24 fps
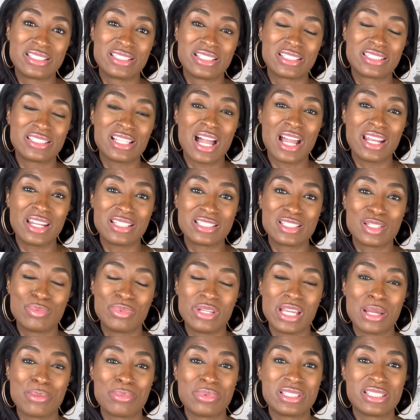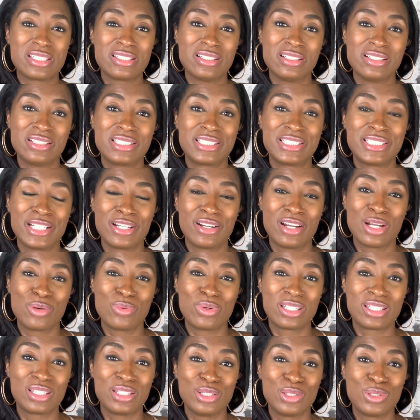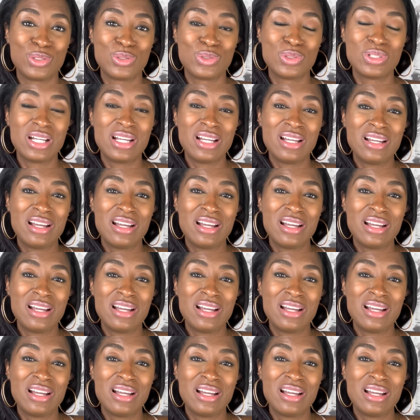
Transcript: exciting to be able to share it with you.